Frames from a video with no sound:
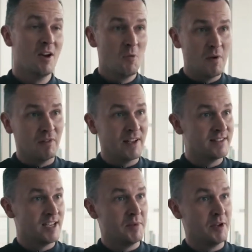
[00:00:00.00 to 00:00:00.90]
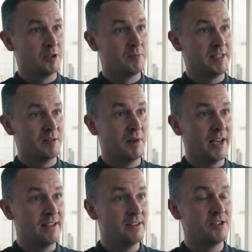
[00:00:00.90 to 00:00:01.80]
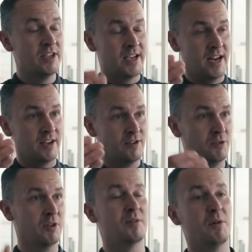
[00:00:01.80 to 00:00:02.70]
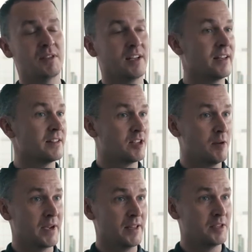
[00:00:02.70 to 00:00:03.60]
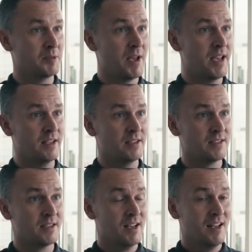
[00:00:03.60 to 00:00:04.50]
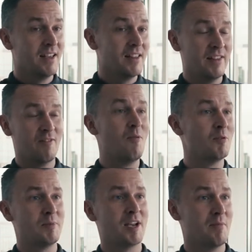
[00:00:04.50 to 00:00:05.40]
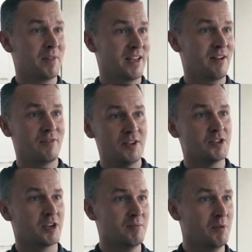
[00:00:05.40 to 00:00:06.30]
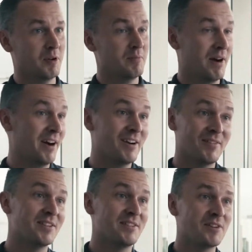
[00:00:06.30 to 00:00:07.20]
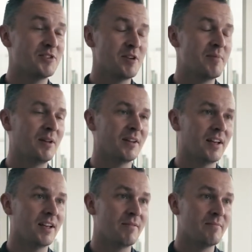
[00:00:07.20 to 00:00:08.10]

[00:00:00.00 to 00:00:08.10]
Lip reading: We've linked it in with the automated blinds, so you can control the quality of light that's coming in the space. They've almost become the kind of feature component part of this nursery building.